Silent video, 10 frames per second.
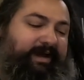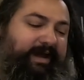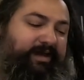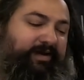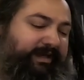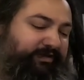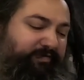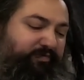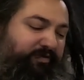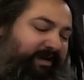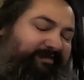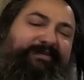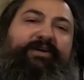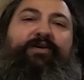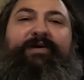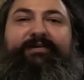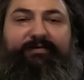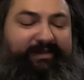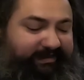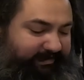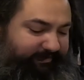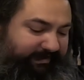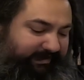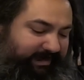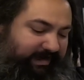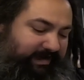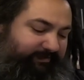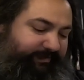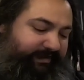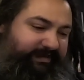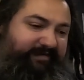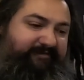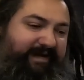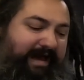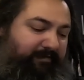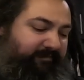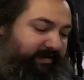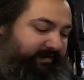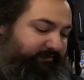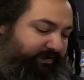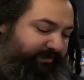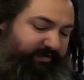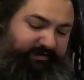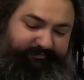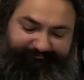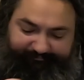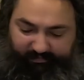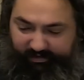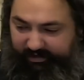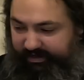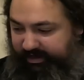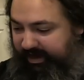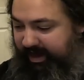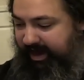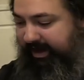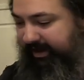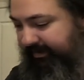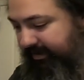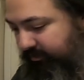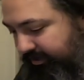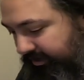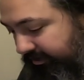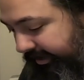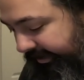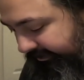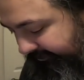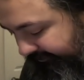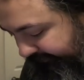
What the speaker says: you get to a point, you know what, don't listen to me today. I'm just in a foul fucking mood. And then we're doing